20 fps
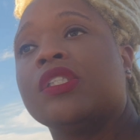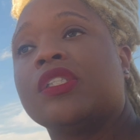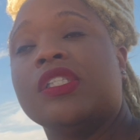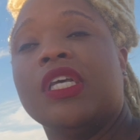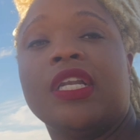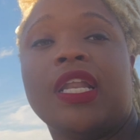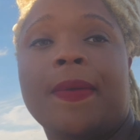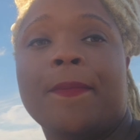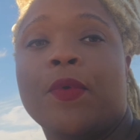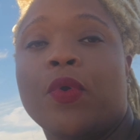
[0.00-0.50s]

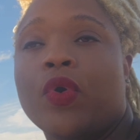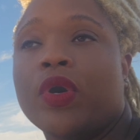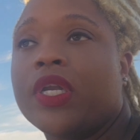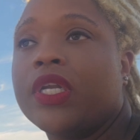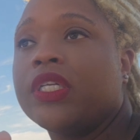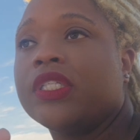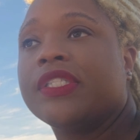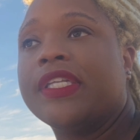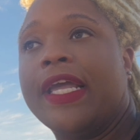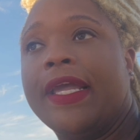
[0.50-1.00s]
Sunday
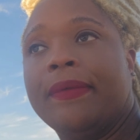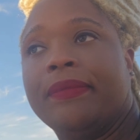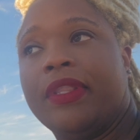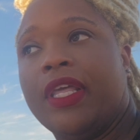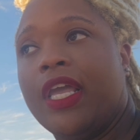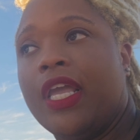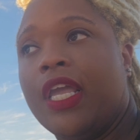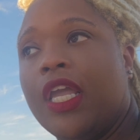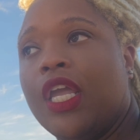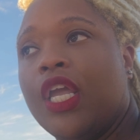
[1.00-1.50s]
morning, same
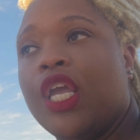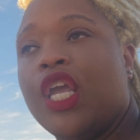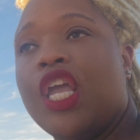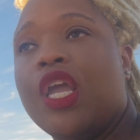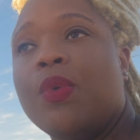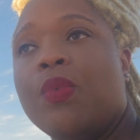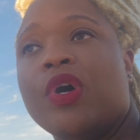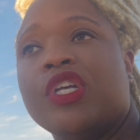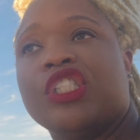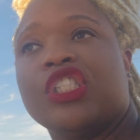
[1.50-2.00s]
thing.
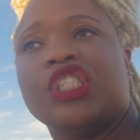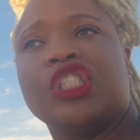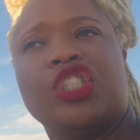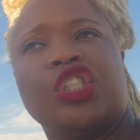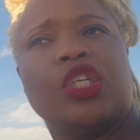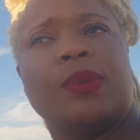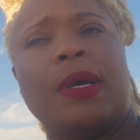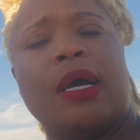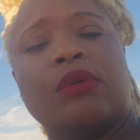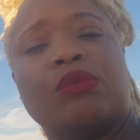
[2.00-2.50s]
It wasn't
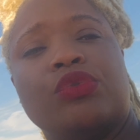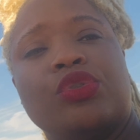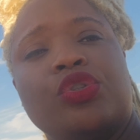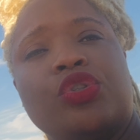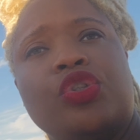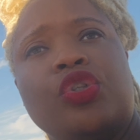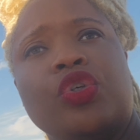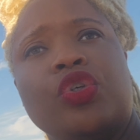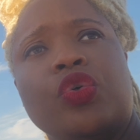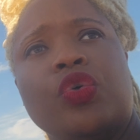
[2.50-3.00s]
until about
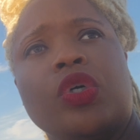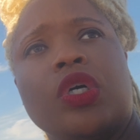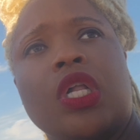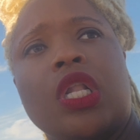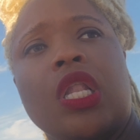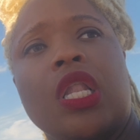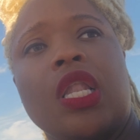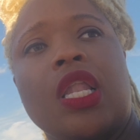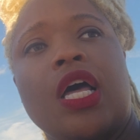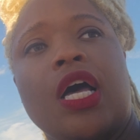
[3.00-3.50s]
2
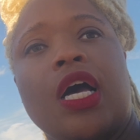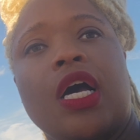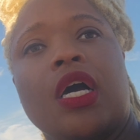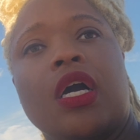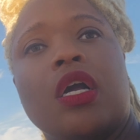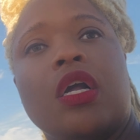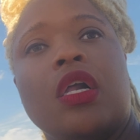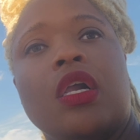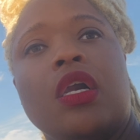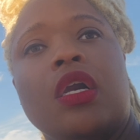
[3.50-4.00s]

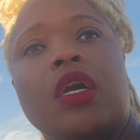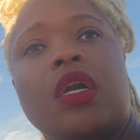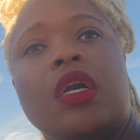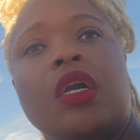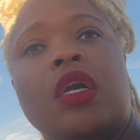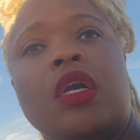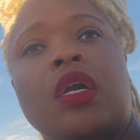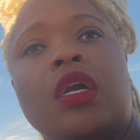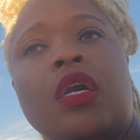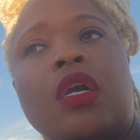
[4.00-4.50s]
o'clock,
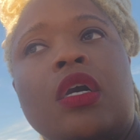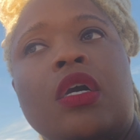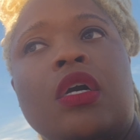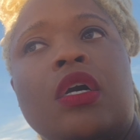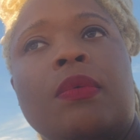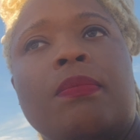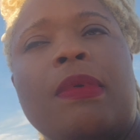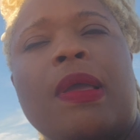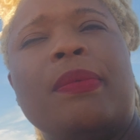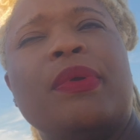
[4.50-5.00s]

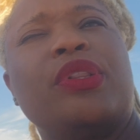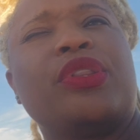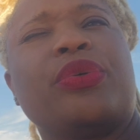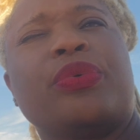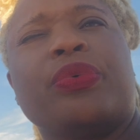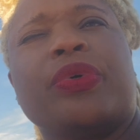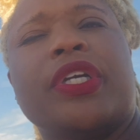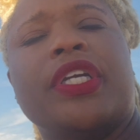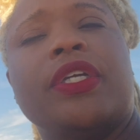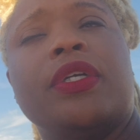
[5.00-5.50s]
maybe
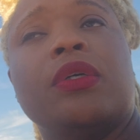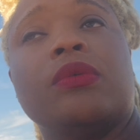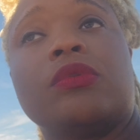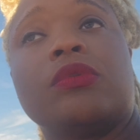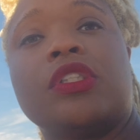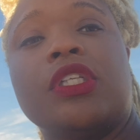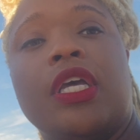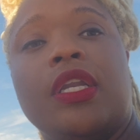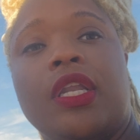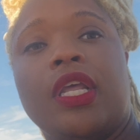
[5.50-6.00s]
3 on
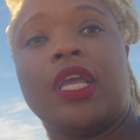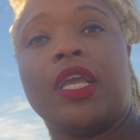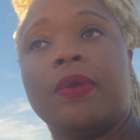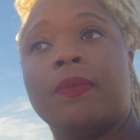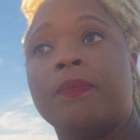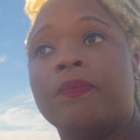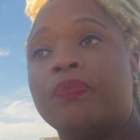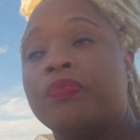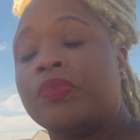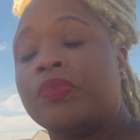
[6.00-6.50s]
Sunday,
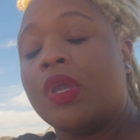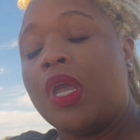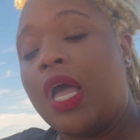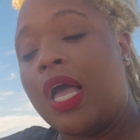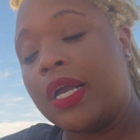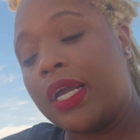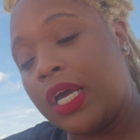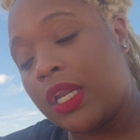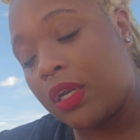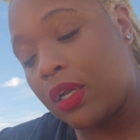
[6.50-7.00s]

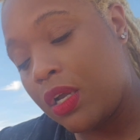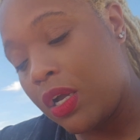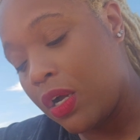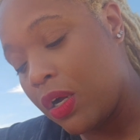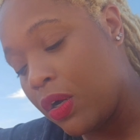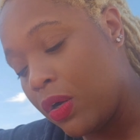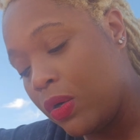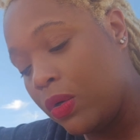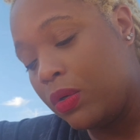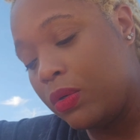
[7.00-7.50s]
I got a
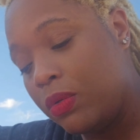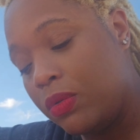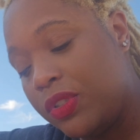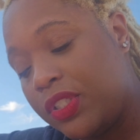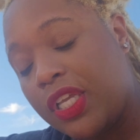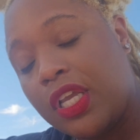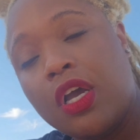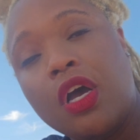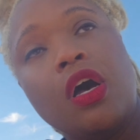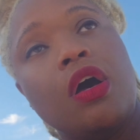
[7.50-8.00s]
call
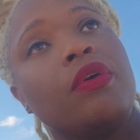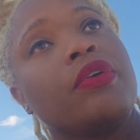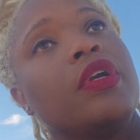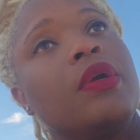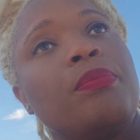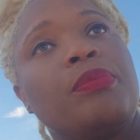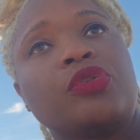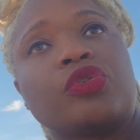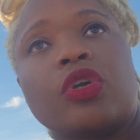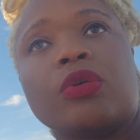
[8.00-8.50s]
saying, Oh,
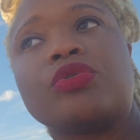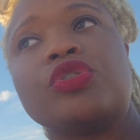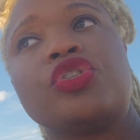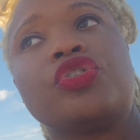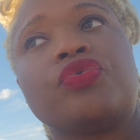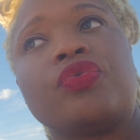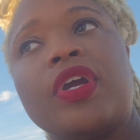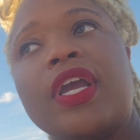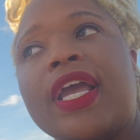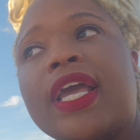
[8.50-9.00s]
your
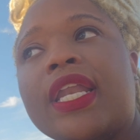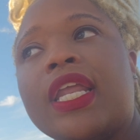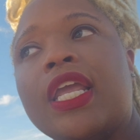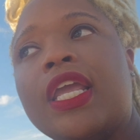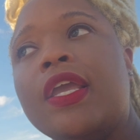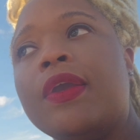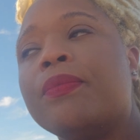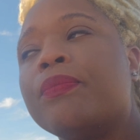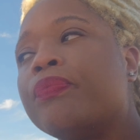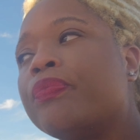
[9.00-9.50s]
prescription's
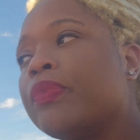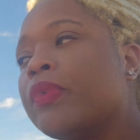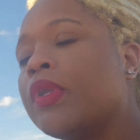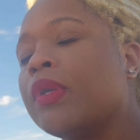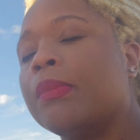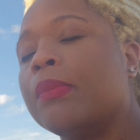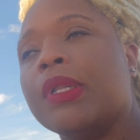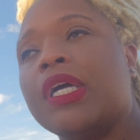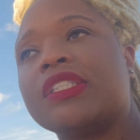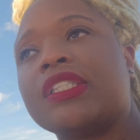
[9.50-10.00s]
ready,
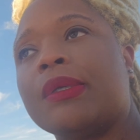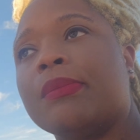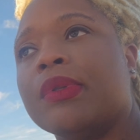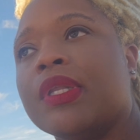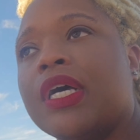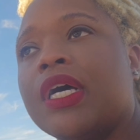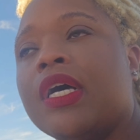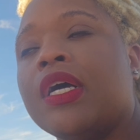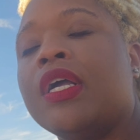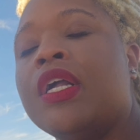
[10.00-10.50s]
blah, blah,
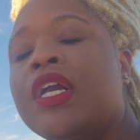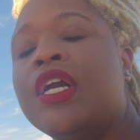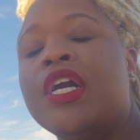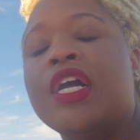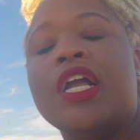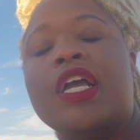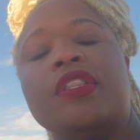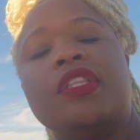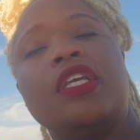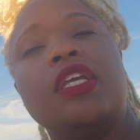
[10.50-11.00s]

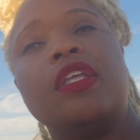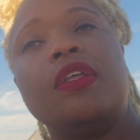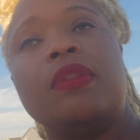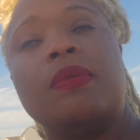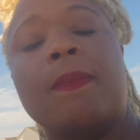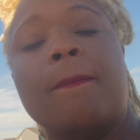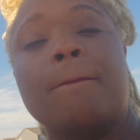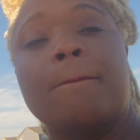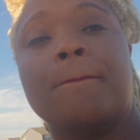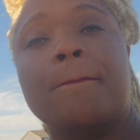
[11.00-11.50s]
blah. And
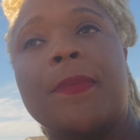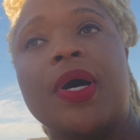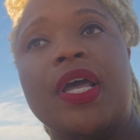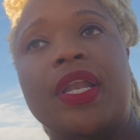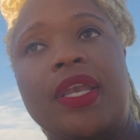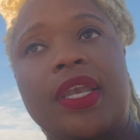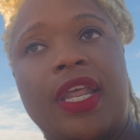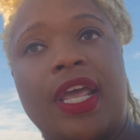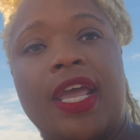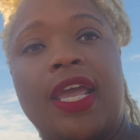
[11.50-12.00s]
then
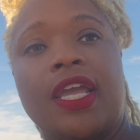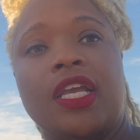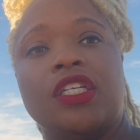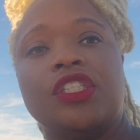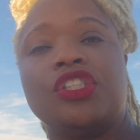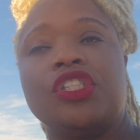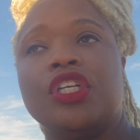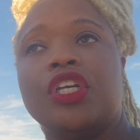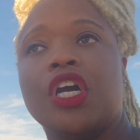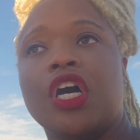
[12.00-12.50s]
Monday,
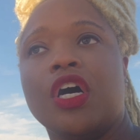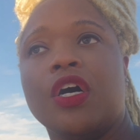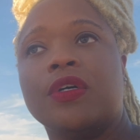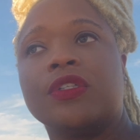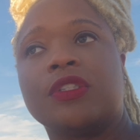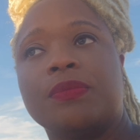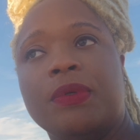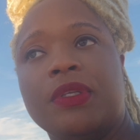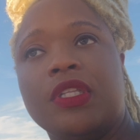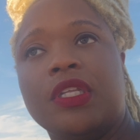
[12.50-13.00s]
she
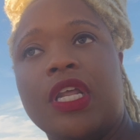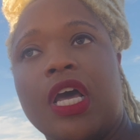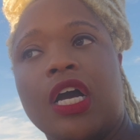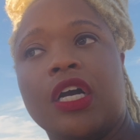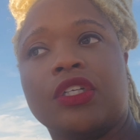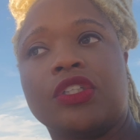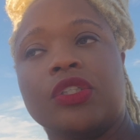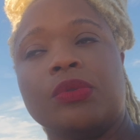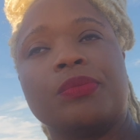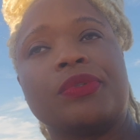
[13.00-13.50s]
calls me, the
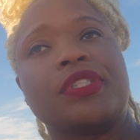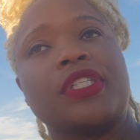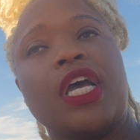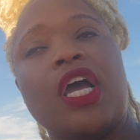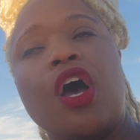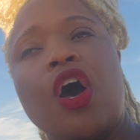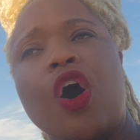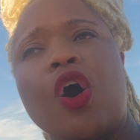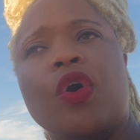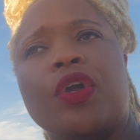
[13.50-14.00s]
doctor, and was
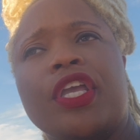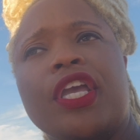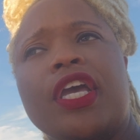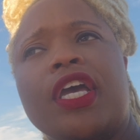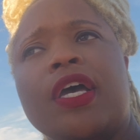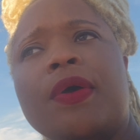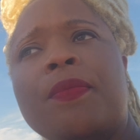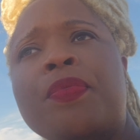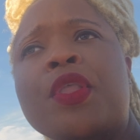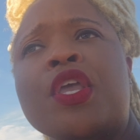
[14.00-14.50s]
like, Oh,
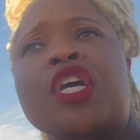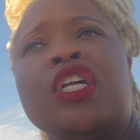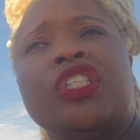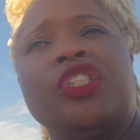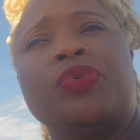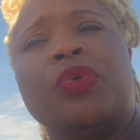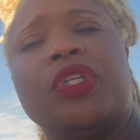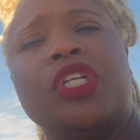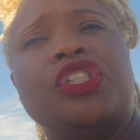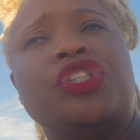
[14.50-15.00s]
yeah,
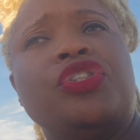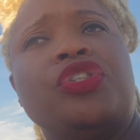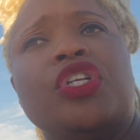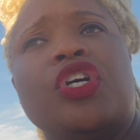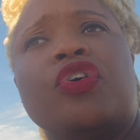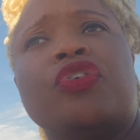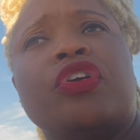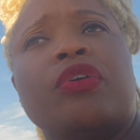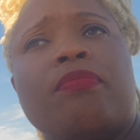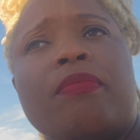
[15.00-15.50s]
just want to let you
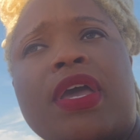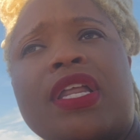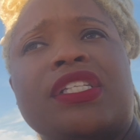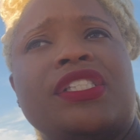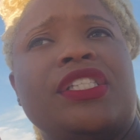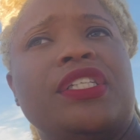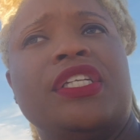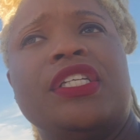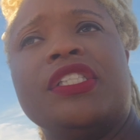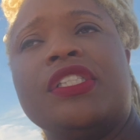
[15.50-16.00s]
know your
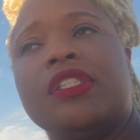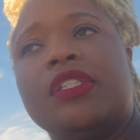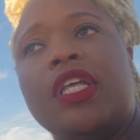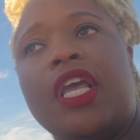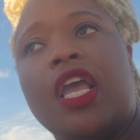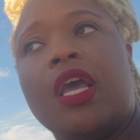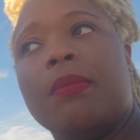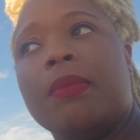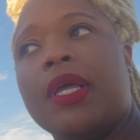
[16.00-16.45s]
medicine is there.